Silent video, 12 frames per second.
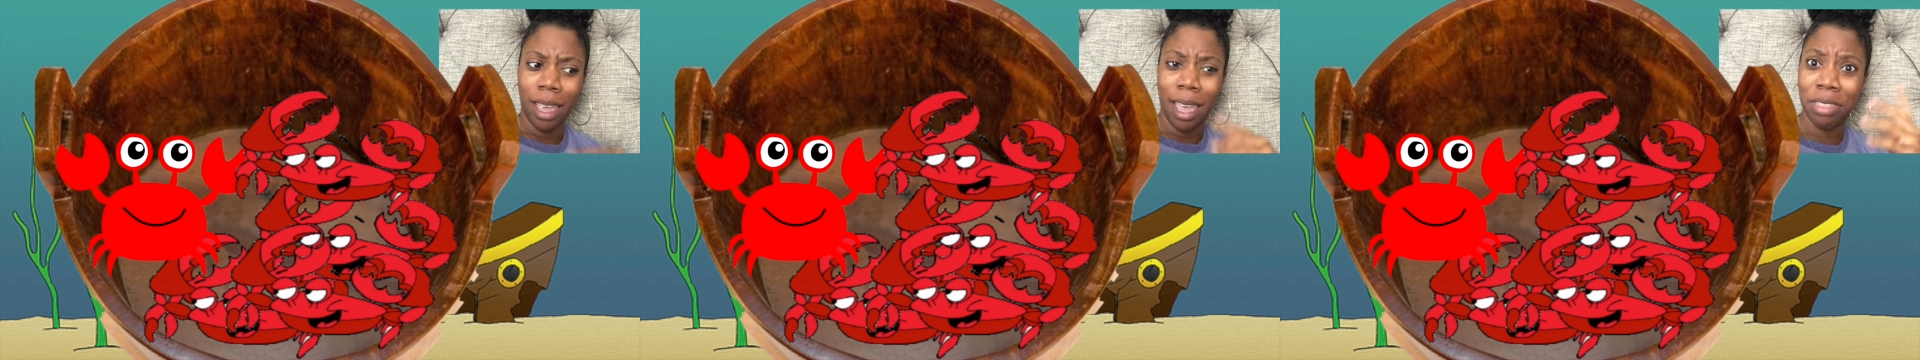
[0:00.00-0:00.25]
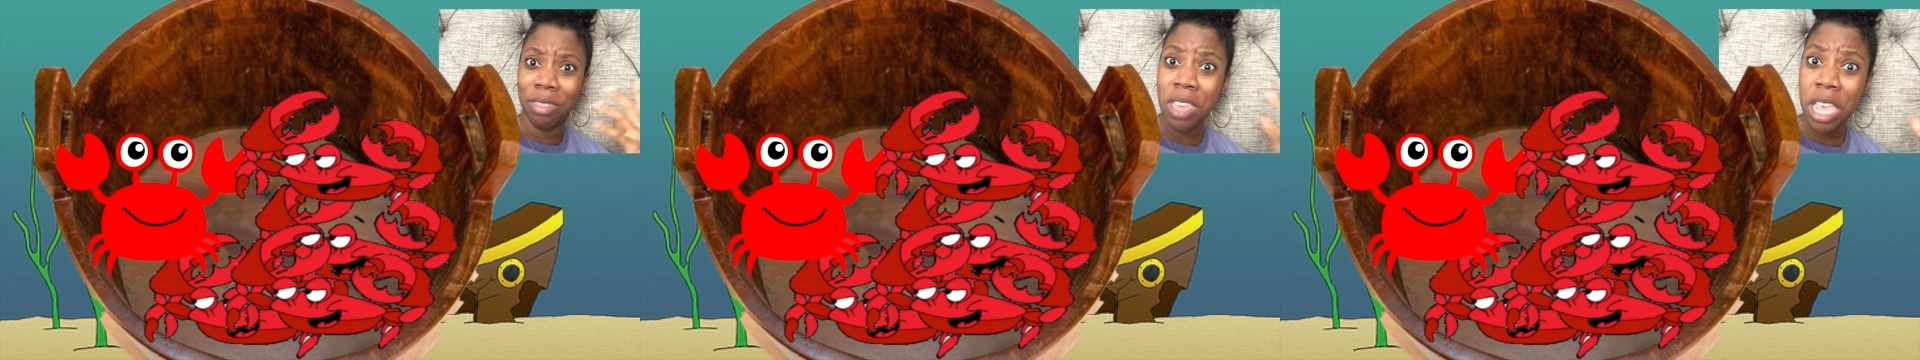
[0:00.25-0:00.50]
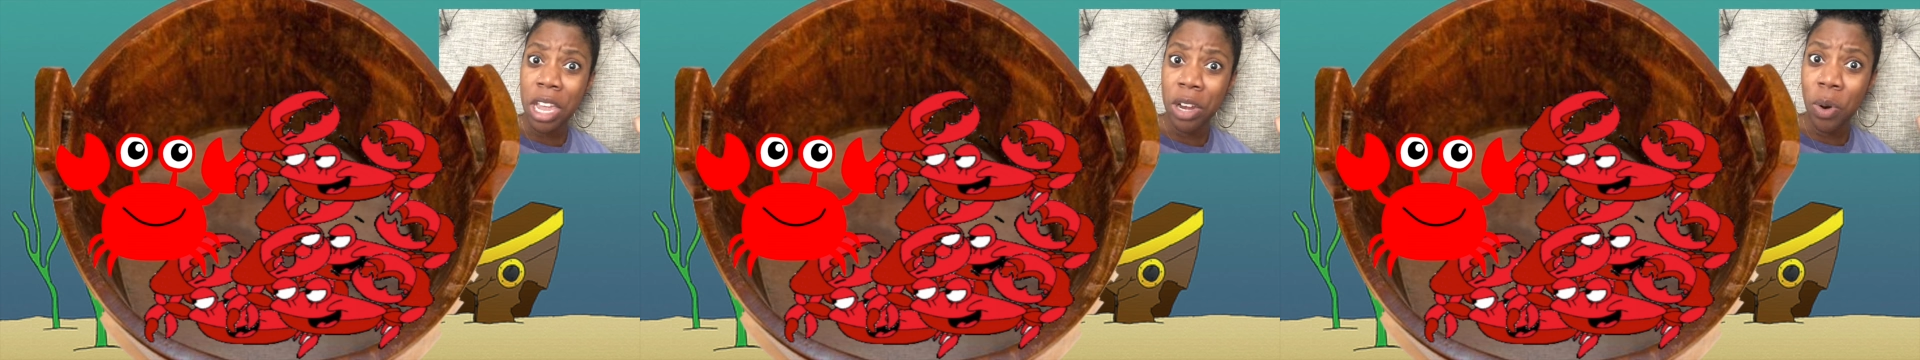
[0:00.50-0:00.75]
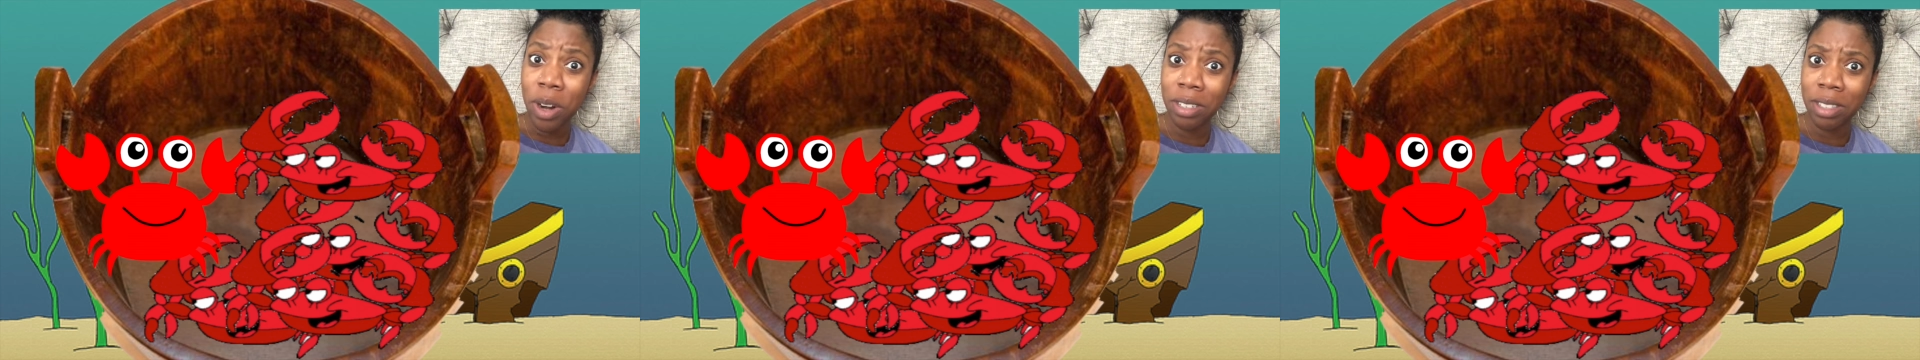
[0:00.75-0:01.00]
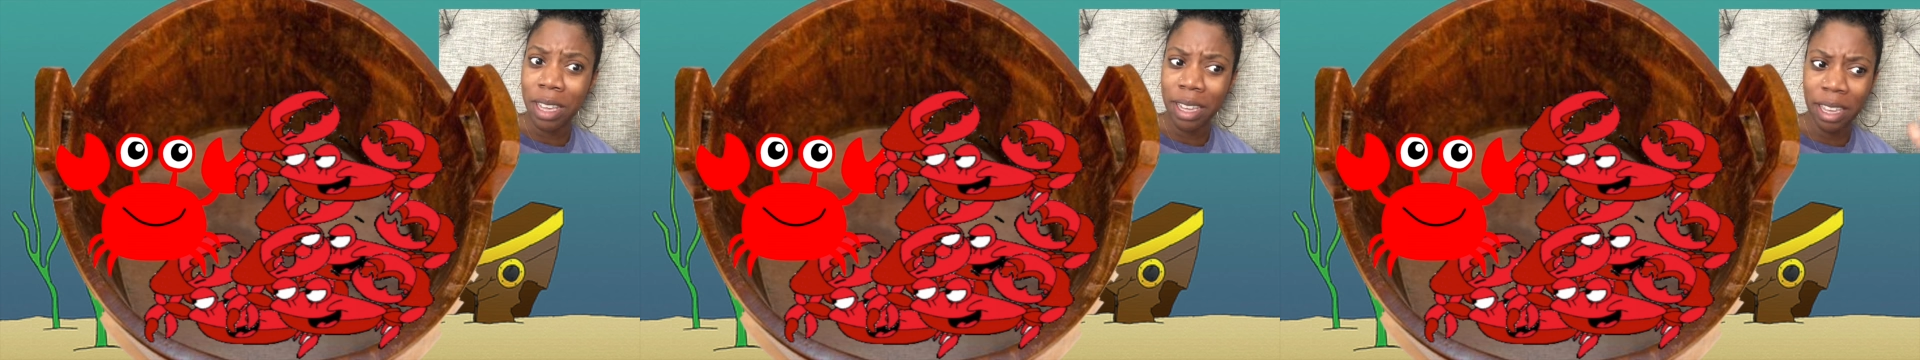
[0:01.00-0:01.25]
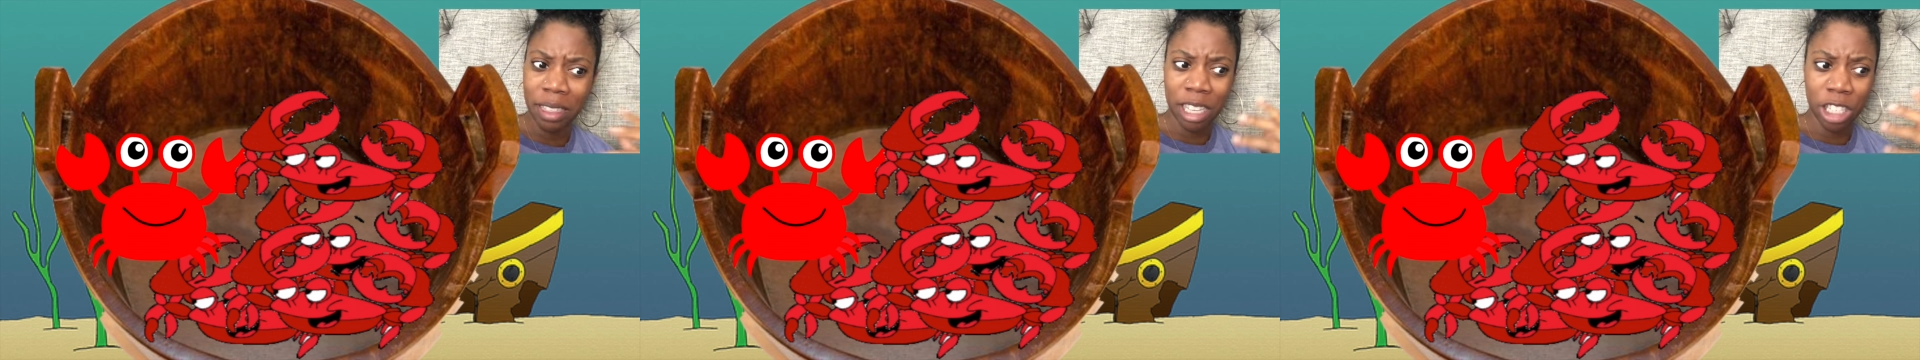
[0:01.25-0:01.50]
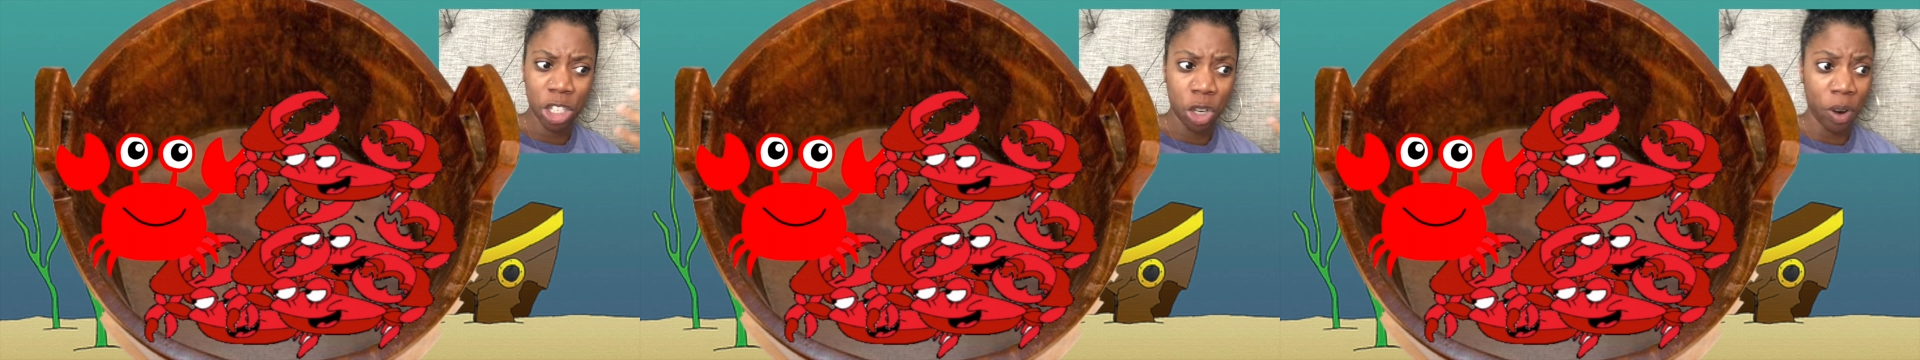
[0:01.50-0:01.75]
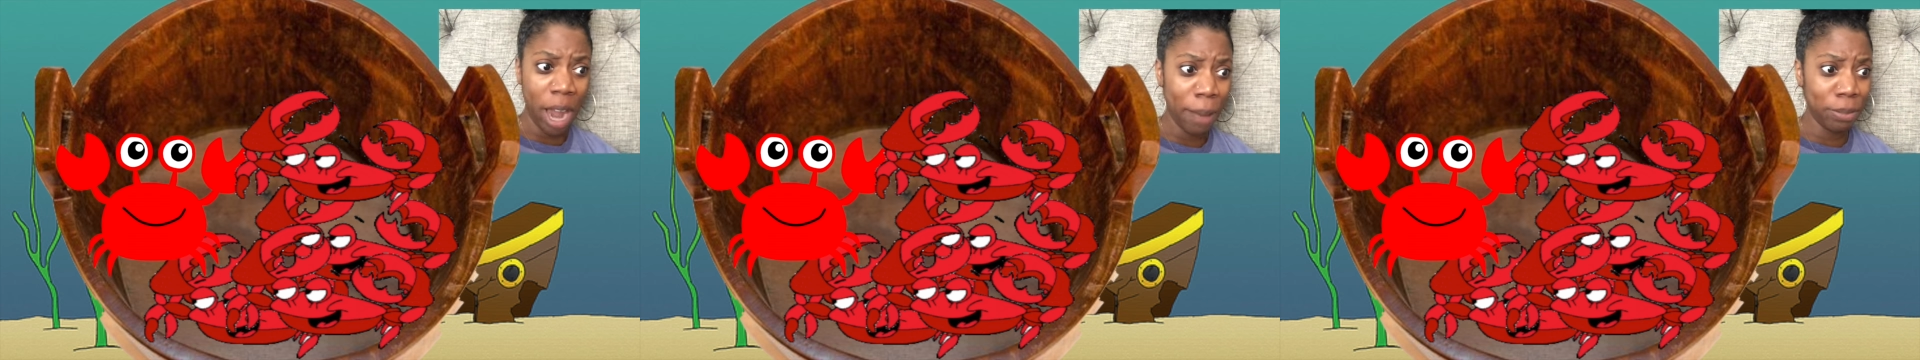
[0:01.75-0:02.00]
And Theodore's thinking these
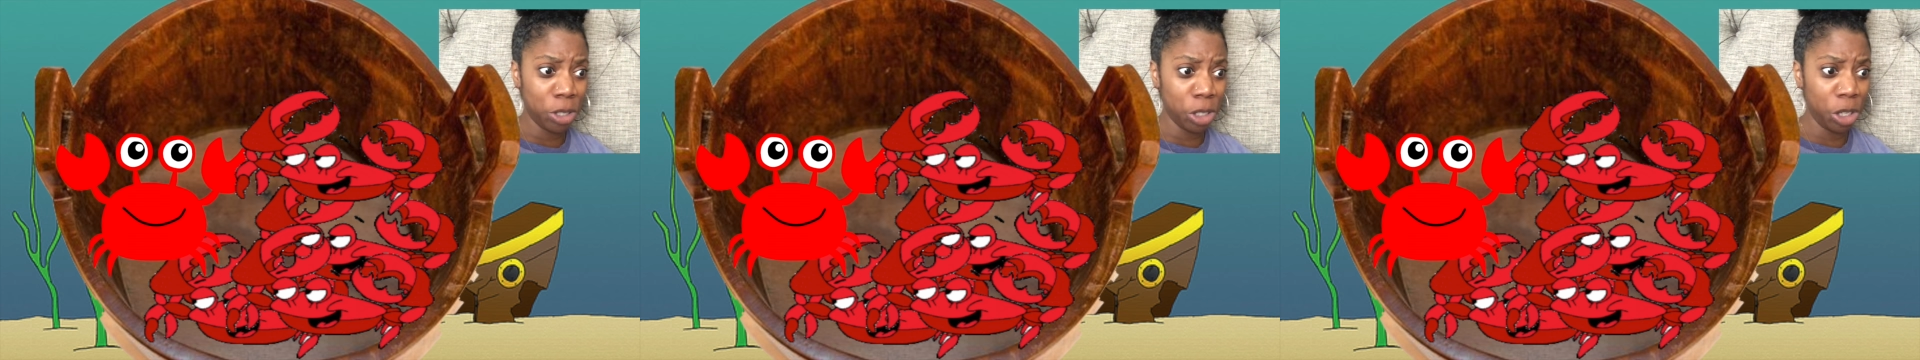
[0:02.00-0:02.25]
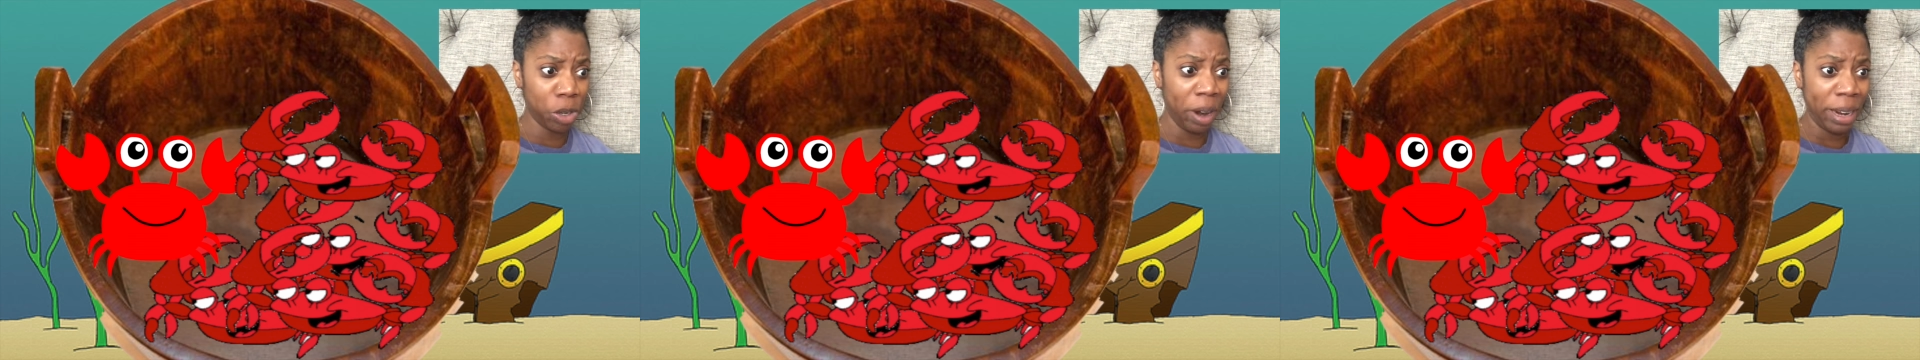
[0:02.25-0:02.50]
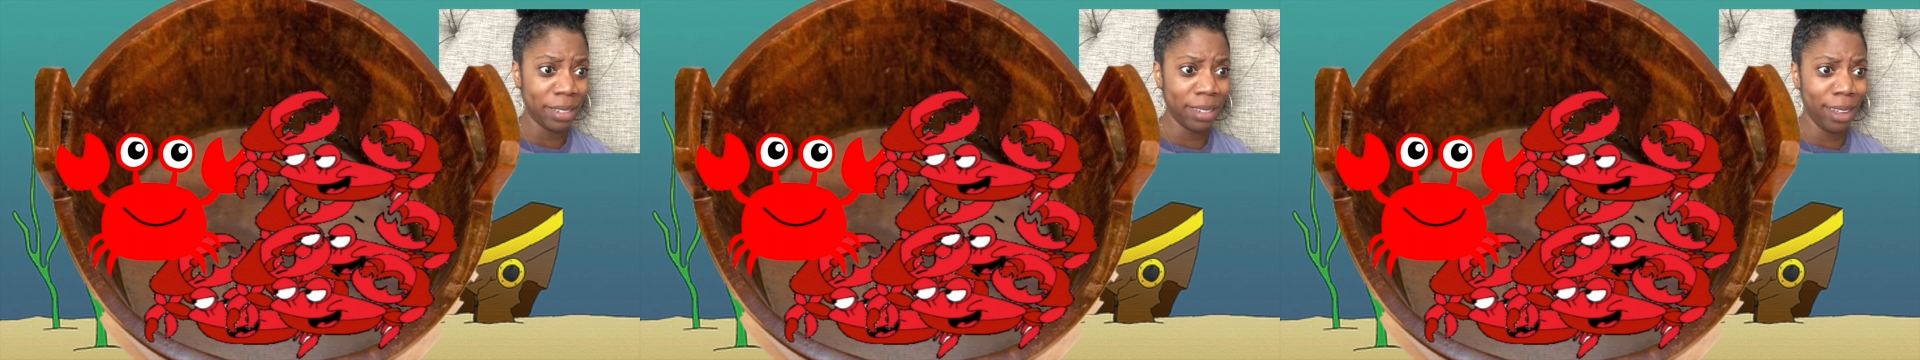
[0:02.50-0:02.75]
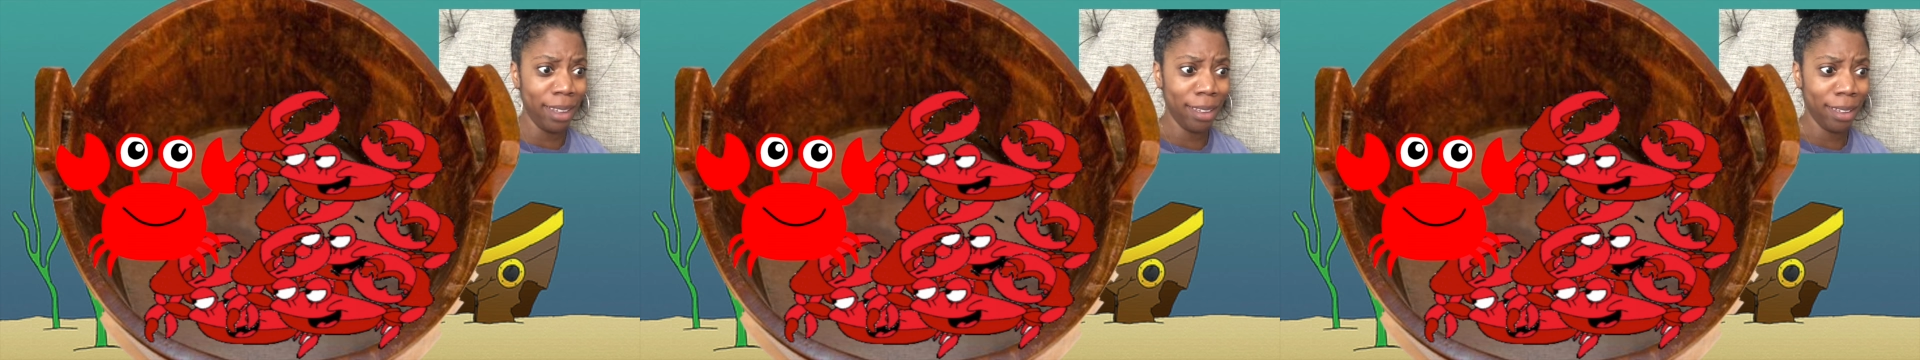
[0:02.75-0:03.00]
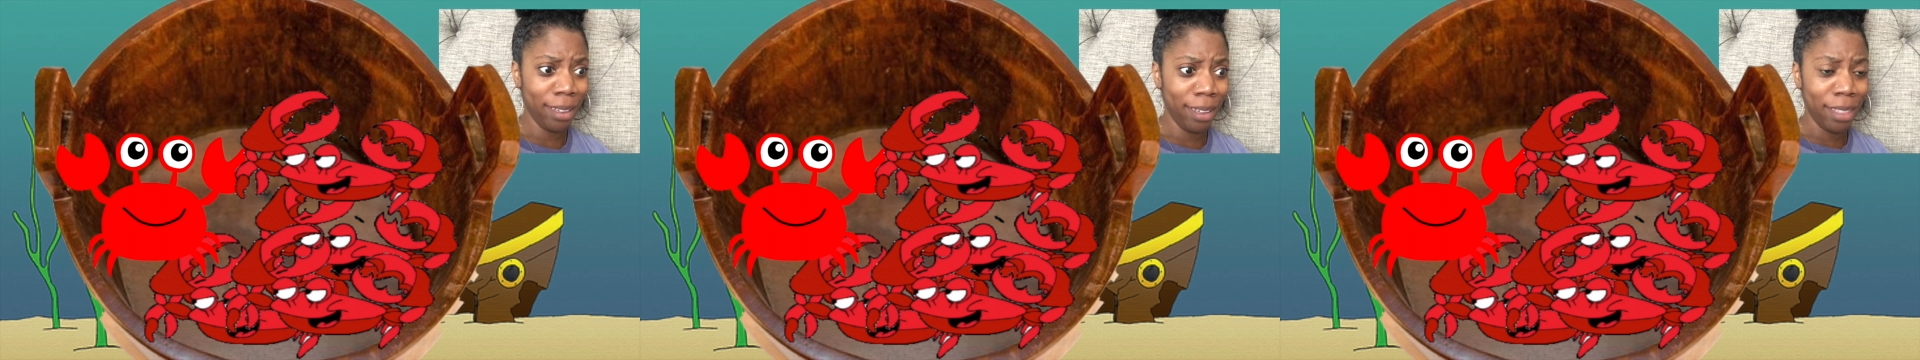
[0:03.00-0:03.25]
crabs are crazy.